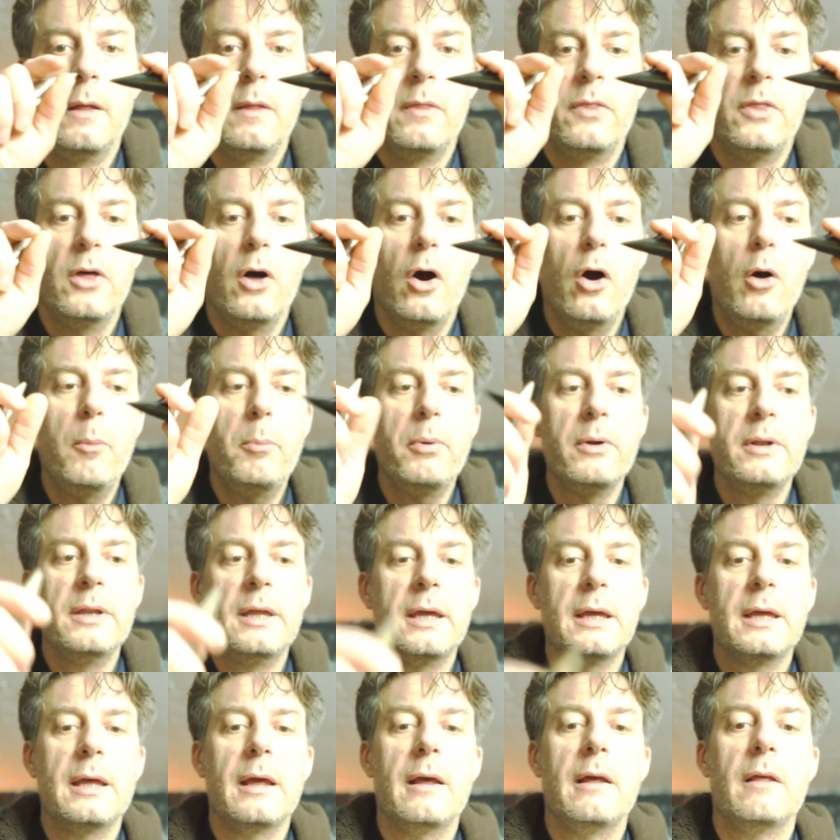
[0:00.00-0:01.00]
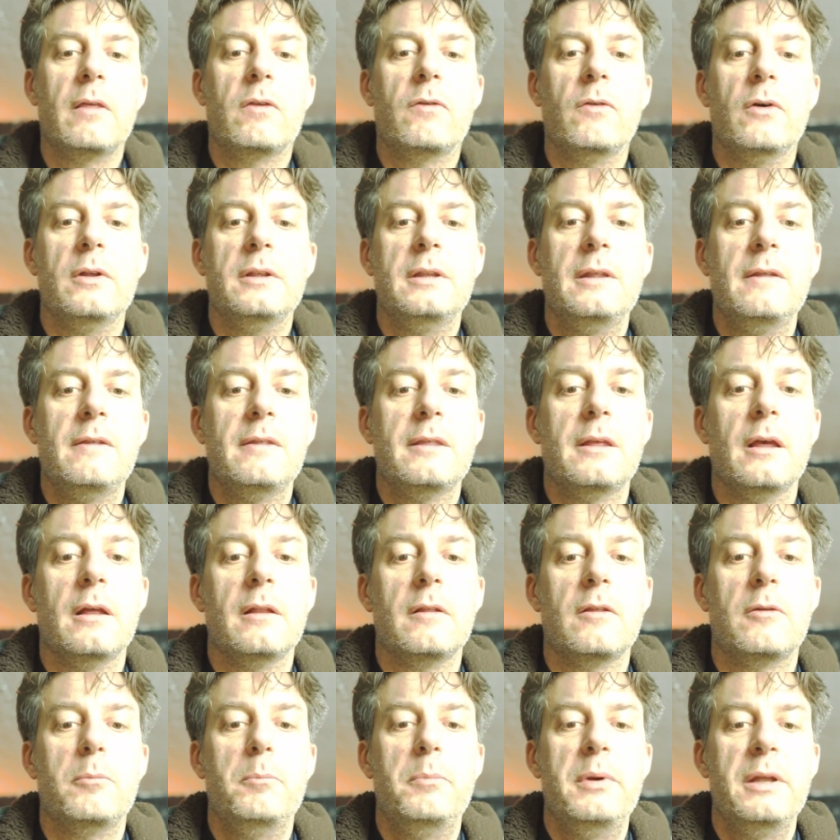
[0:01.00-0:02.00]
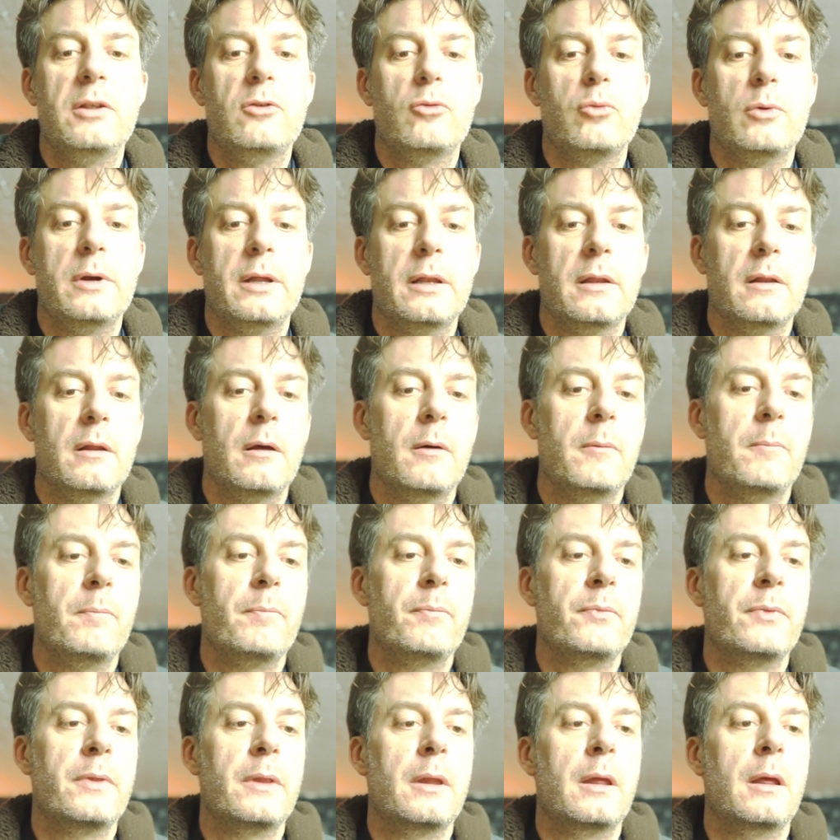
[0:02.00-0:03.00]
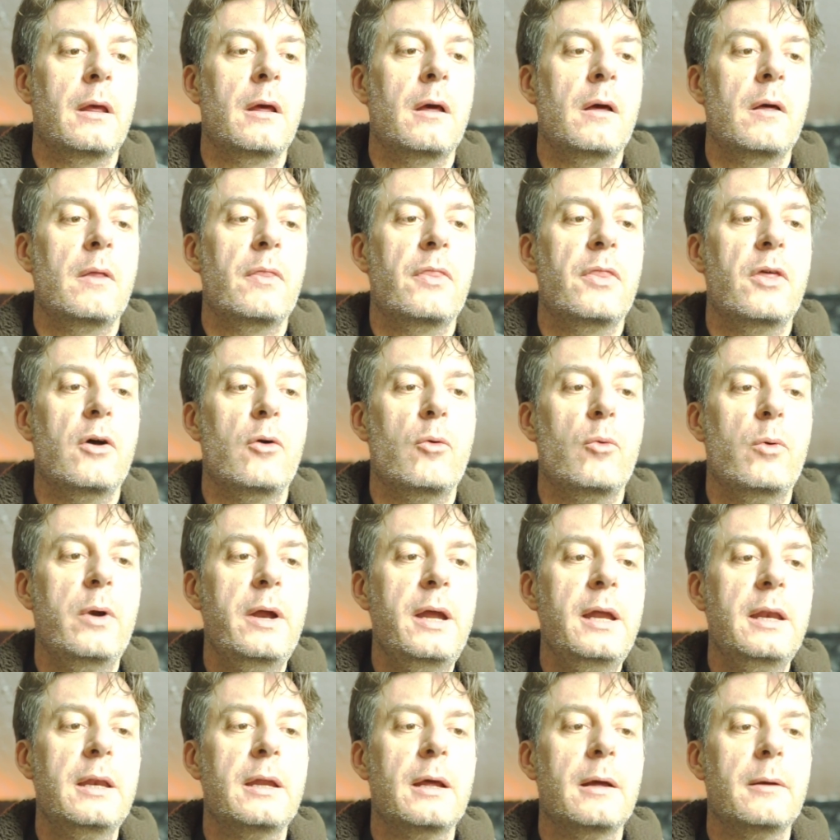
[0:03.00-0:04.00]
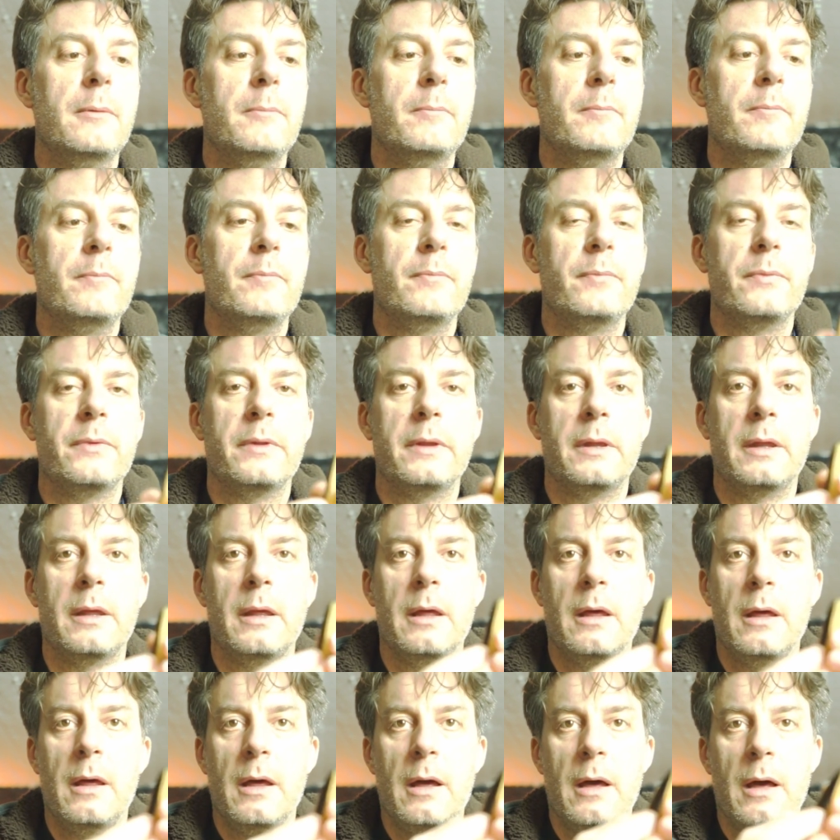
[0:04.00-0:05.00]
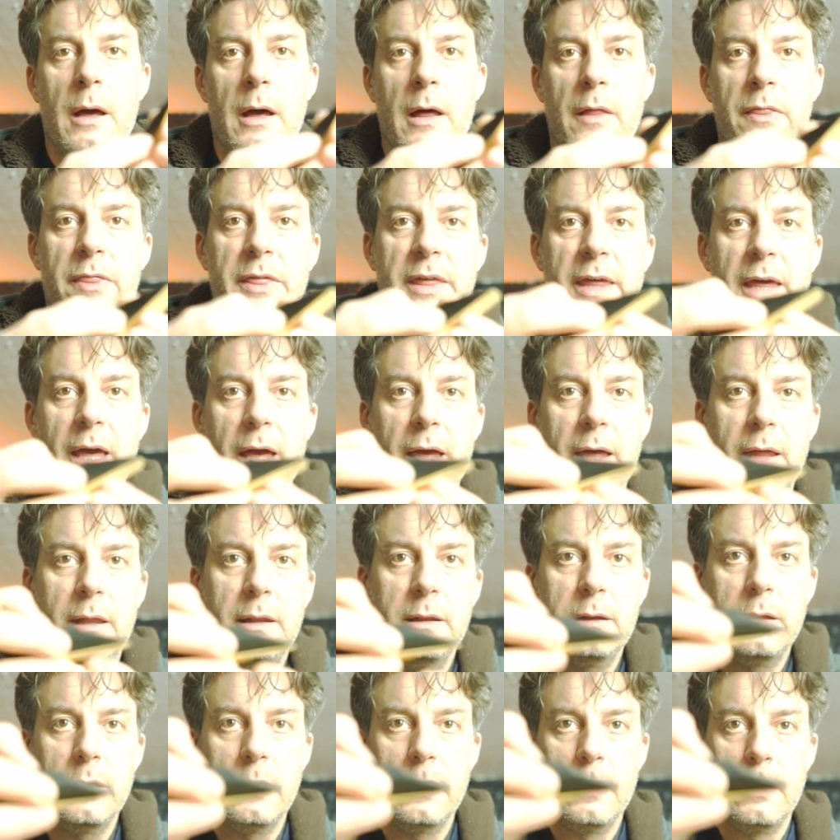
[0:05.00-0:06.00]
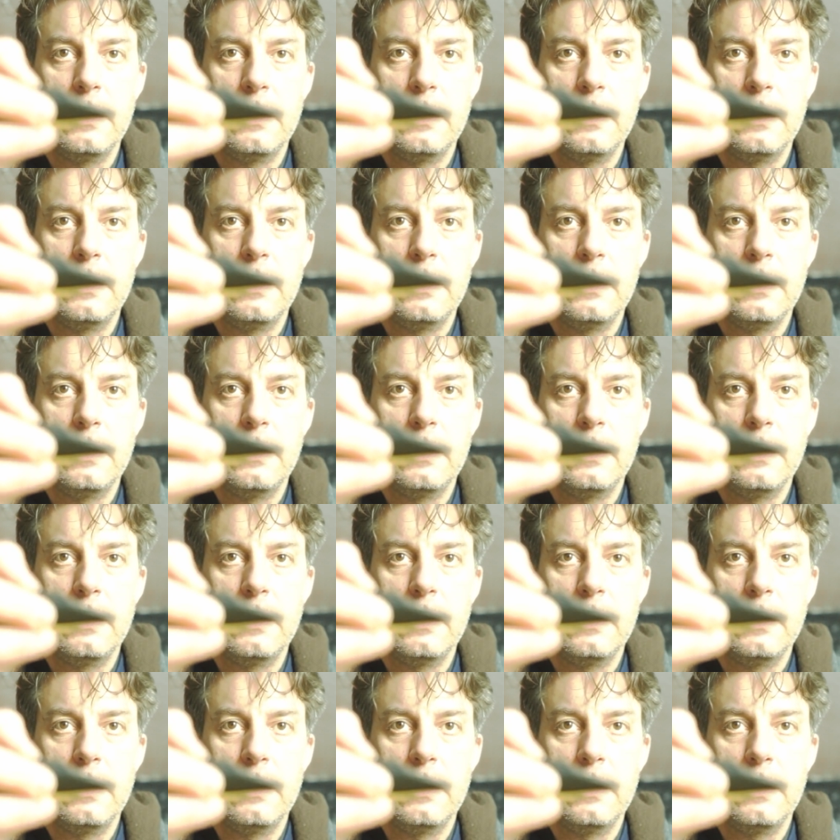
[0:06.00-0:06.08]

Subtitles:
The opening is the distance between the reed and the end